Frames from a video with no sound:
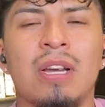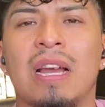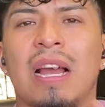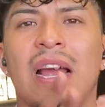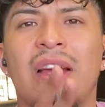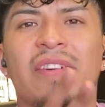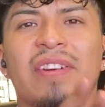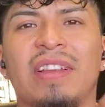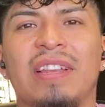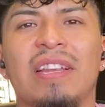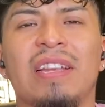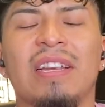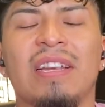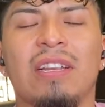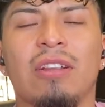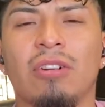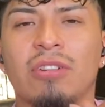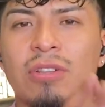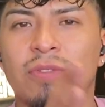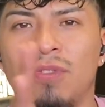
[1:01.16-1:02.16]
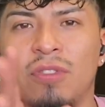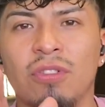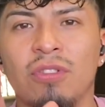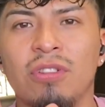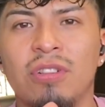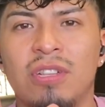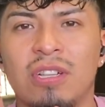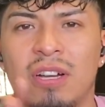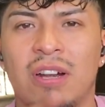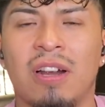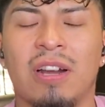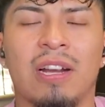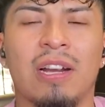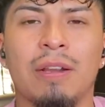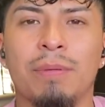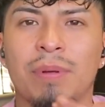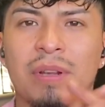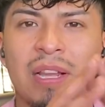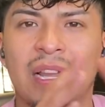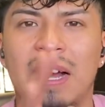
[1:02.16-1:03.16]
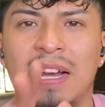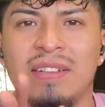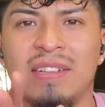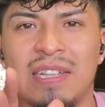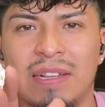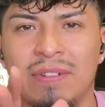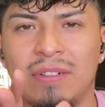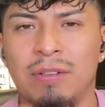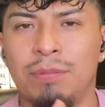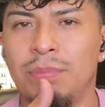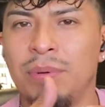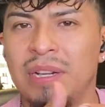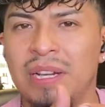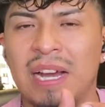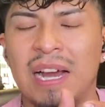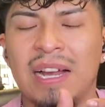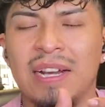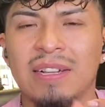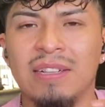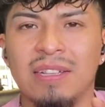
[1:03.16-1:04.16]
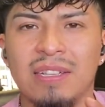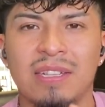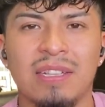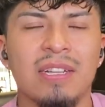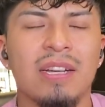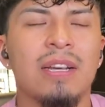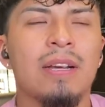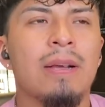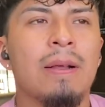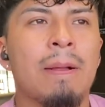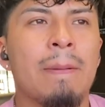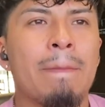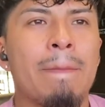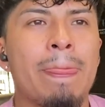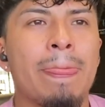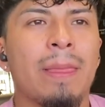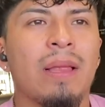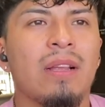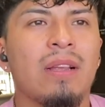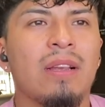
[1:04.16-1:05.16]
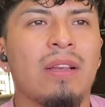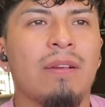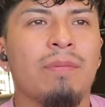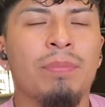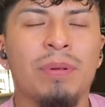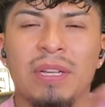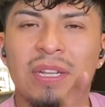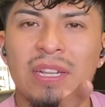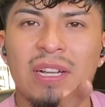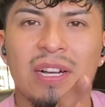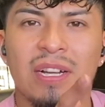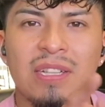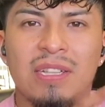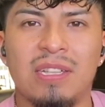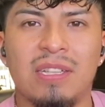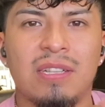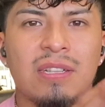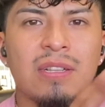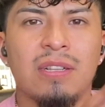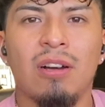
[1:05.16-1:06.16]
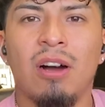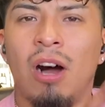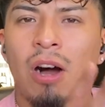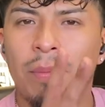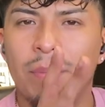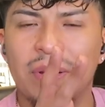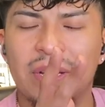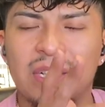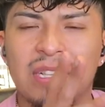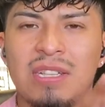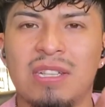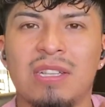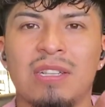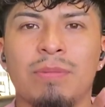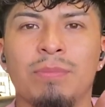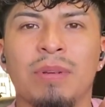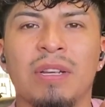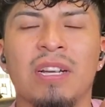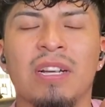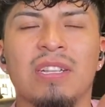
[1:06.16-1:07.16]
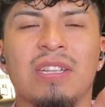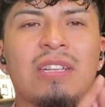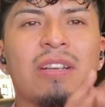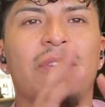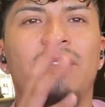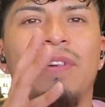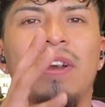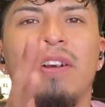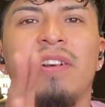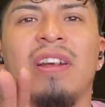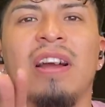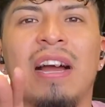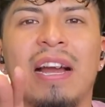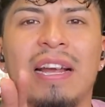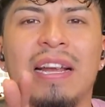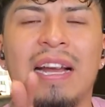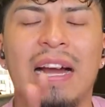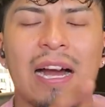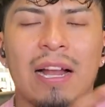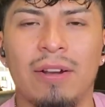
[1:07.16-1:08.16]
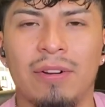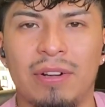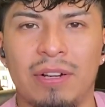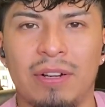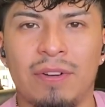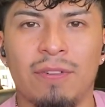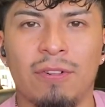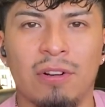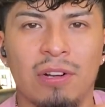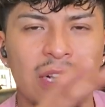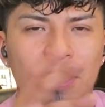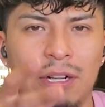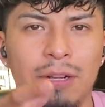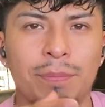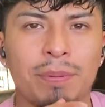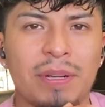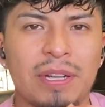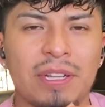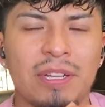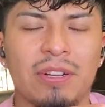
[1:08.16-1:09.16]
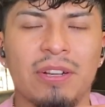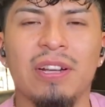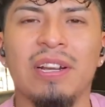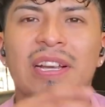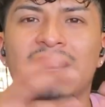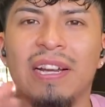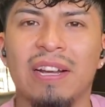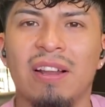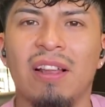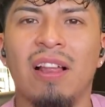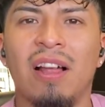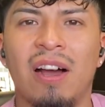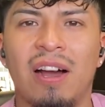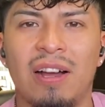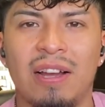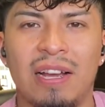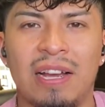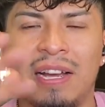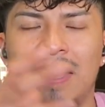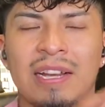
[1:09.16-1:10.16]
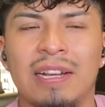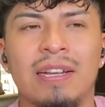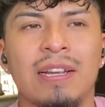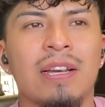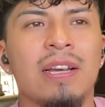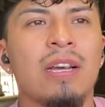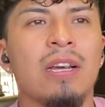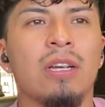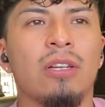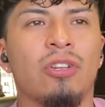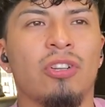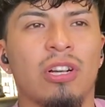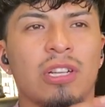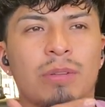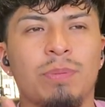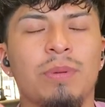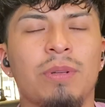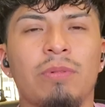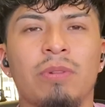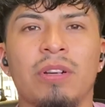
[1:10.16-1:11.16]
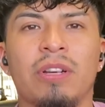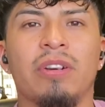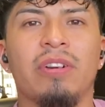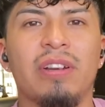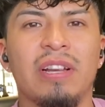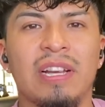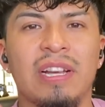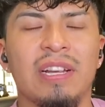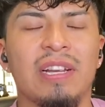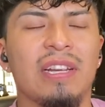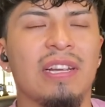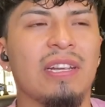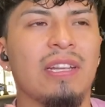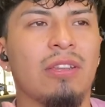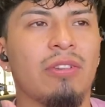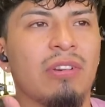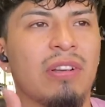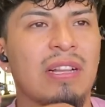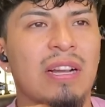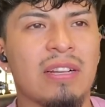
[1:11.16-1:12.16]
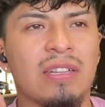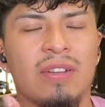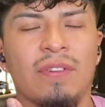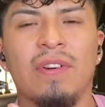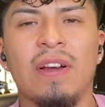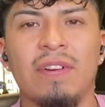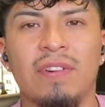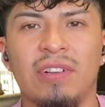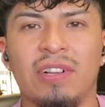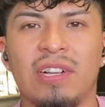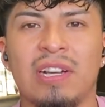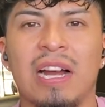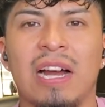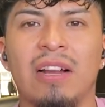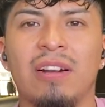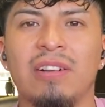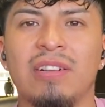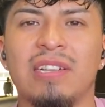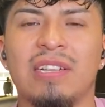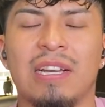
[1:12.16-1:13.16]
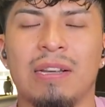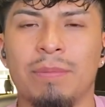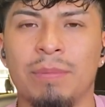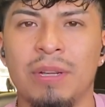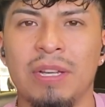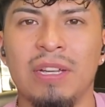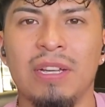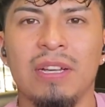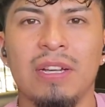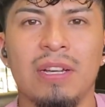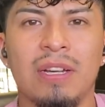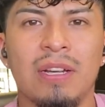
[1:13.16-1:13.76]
Everything. Those foods are gonna be lifesavers. Bananas, peanuts, almonds, because they're very high calorie. For a little bit, you're gonna get a lot. And trust me, when you're eating 3,500 calories like me,